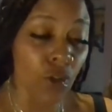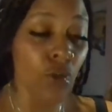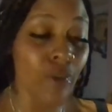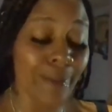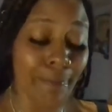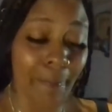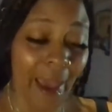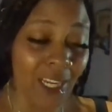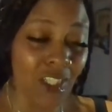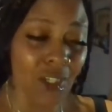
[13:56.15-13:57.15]
use
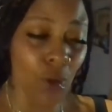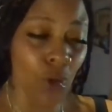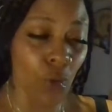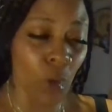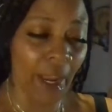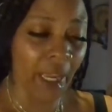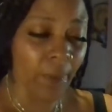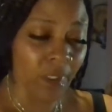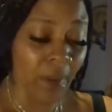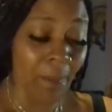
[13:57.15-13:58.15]
magic or you were
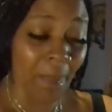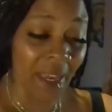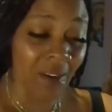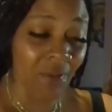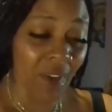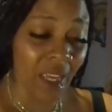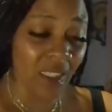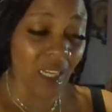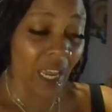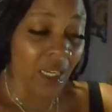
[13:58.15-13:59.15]
able to
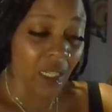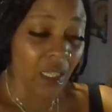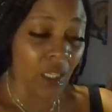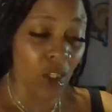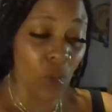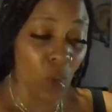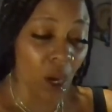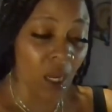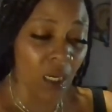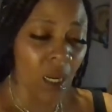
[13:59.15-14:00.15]
manifest anything you
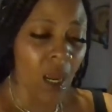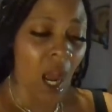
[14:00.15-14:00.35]
want.